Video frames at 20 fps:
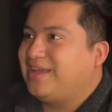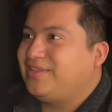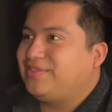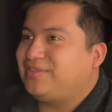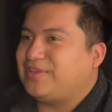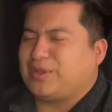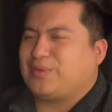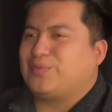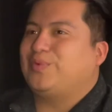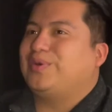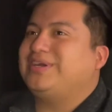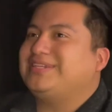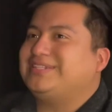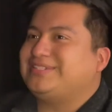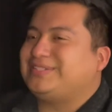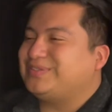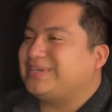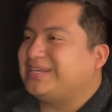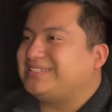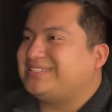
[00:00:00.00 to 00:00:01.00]
like, what,
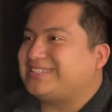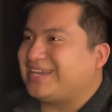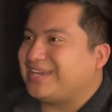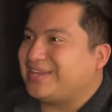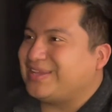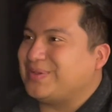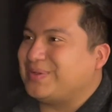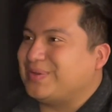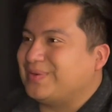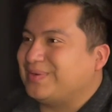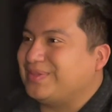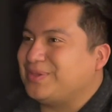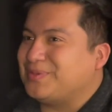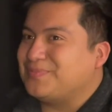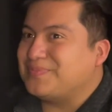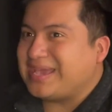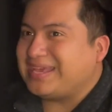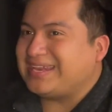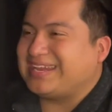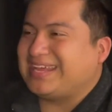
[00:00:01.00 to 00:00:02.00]
dude, I saw you, you
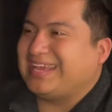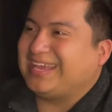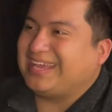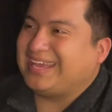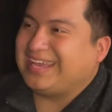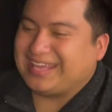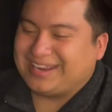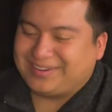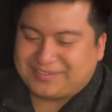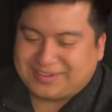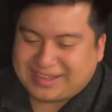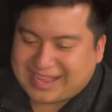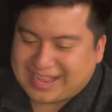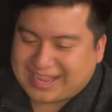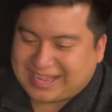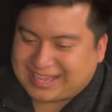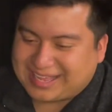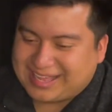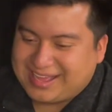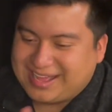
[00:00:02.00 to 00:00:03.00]
made it. And we're
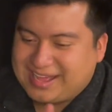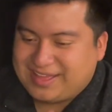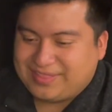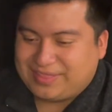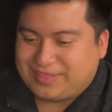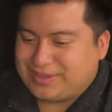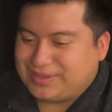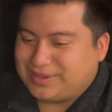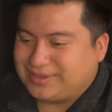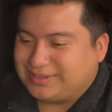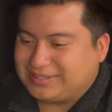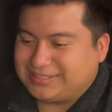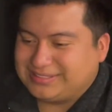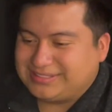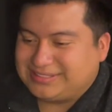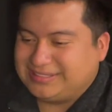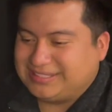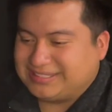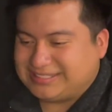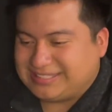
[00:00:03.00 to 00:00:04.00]
like the young
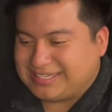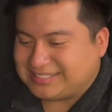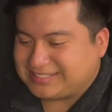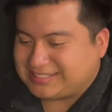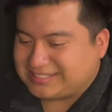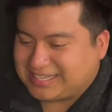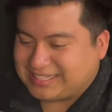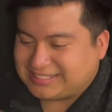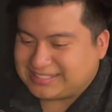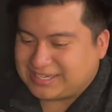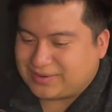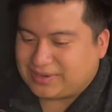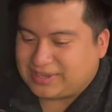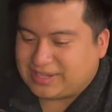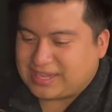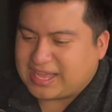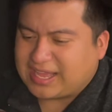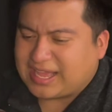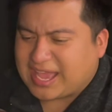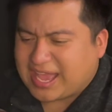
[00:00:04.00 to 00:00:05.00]
Latinx kids that were
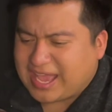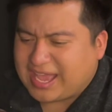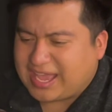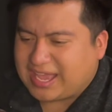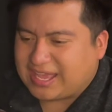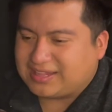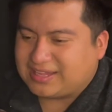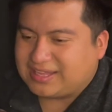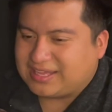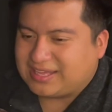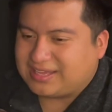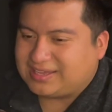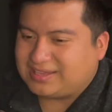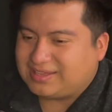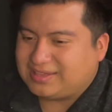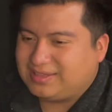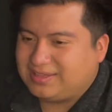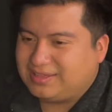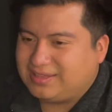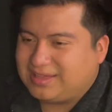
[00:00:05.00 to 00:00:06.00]
like, hey, like,
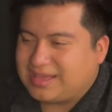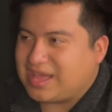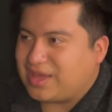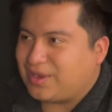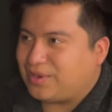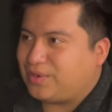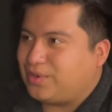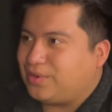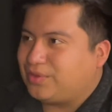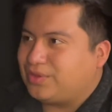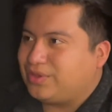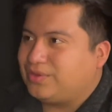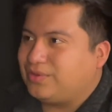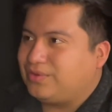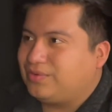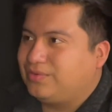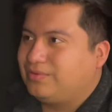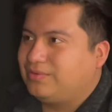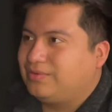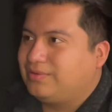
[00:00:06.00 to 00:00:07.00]
I don't know
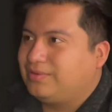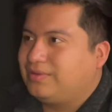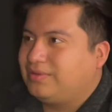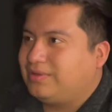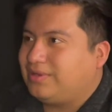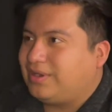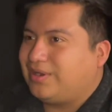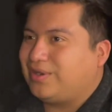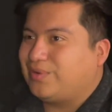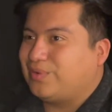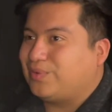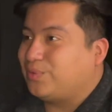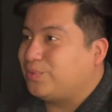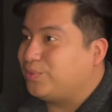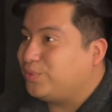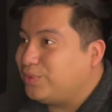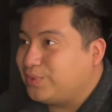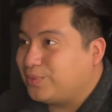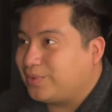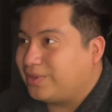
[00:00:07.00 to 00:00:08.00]
you, I don't know who
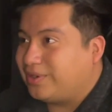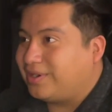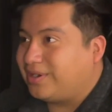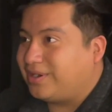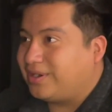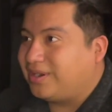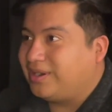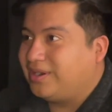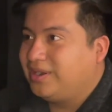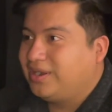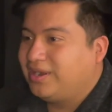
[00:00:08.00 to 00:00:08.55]
you are,